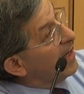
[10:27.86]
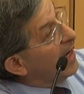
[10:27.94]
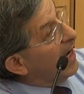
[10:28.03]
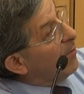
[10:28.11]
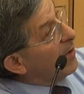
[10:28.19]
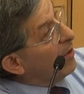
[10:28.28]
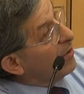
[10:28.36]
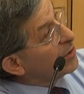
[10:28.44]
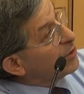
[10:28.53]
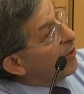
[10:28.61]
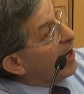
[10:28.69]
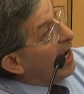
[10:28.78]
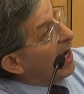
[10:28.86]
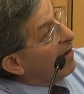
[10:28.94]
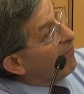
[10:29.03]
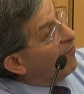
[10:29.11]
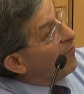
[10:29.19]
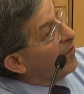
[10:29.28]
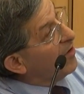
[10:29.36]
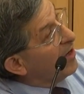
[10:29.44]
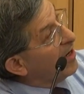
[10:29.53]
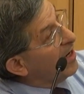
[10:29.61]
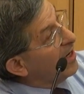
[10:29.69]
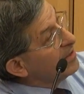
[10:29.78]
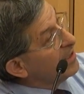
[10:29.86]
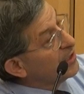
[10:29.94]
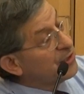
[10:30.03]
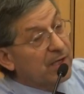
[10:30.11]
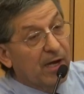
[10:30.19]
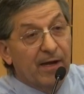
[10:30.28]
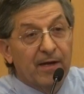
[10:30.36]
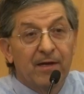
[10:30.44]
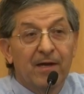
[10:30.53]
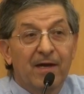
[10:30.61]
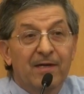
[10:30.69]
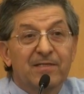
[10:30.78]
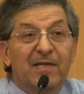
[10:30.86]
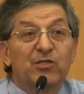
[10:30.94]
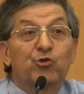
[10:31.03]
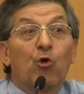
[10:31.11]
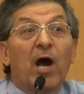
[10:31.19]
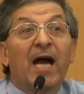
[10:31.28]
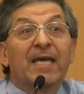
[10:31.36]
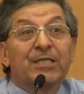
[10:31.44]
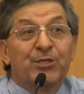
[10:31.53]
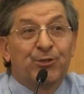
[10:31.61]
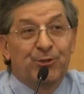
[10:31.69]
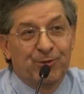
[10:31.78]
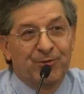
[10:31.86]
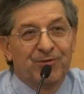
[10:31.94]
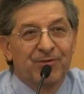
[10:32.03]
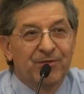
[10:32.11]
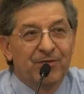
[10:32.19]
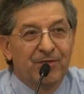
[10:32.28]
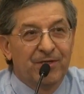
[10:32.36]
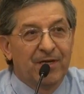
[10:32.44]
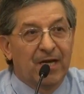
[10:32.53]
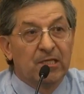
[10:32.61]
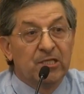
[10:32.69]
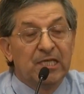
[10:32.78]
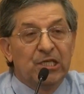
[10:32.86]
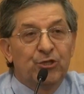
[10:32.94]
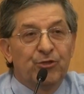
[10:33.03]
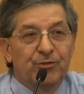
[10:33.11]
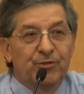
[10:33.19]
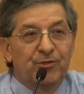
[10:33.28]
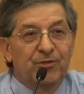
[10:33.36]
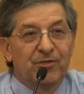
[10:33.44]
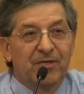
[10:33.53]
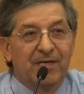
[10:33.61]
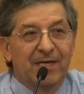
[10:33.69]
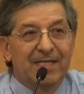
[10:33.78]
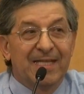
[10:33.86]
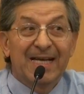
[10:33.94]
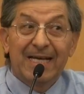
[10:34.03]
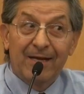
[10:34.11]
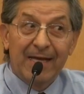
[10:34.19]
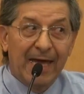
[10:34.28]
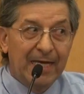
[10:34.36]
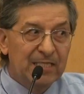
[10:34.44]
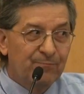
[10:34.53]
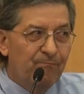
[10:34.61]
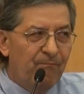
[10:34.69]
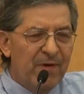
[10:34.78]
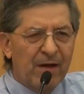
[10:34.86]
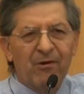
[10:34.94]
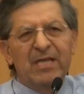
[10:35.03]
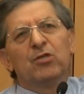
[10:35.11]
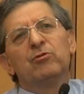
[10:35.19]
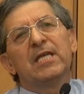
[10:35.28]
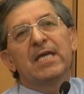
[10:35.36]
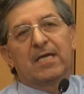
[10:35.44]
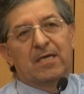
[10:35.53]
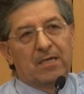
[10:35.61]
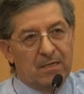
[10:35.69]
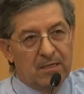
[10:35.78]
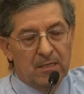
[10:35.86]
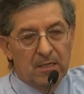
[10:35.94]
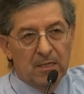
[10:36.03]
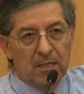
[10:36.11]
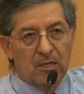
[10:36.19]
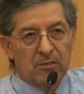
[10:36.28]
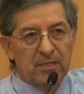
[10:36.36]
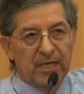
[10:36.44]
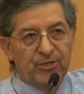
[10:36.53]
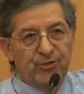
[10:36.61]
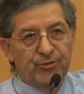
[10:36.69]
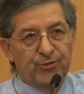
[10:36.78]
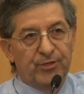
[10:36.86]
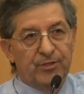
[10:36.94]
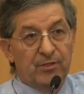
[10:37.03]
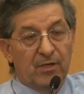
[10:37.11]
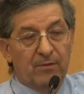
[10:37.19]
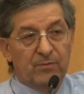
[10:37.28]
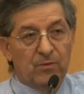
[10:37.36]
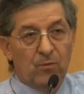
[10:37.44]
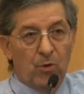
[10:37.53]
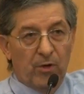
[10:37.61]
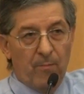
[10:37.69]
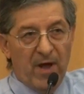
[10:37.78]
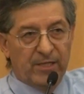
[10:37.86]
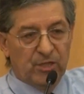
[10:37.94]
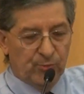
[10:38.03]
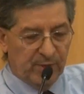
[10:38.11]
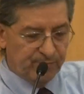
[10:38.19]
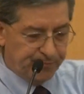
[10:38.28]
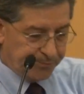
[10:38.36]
and we also have on this side the driest conditions, and that creates very unique conditions in terms of water management.